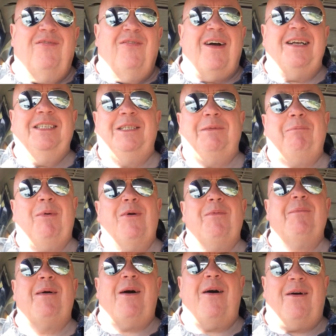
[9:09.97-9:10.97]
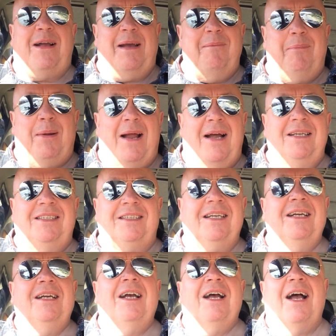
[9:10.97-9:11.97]
Facebook Marketplace,
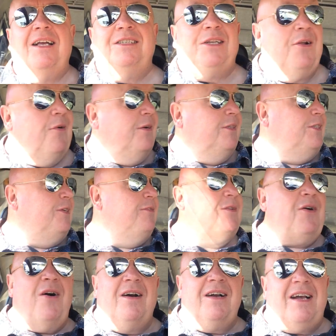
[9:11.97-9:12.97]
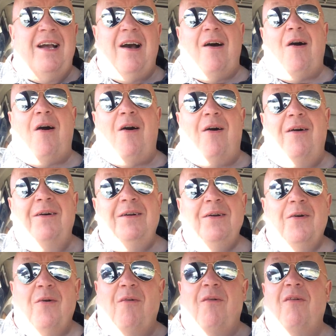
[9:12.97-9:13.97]
as long as you've got a car
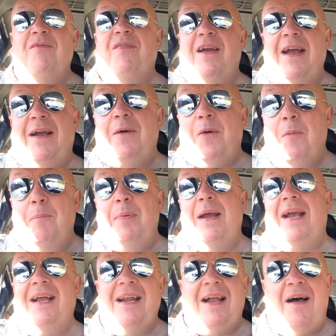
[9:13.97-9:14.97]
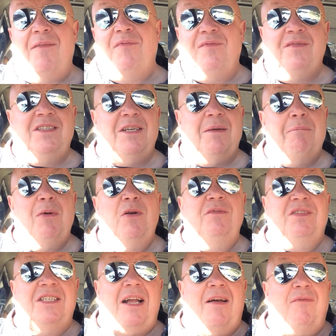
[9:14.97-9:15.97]
or a vehicle big enough to
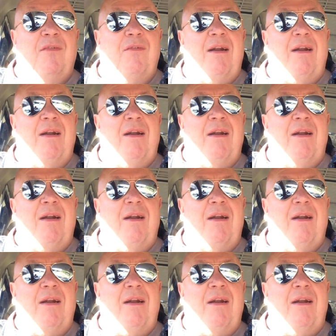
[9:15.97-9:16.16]
move stuff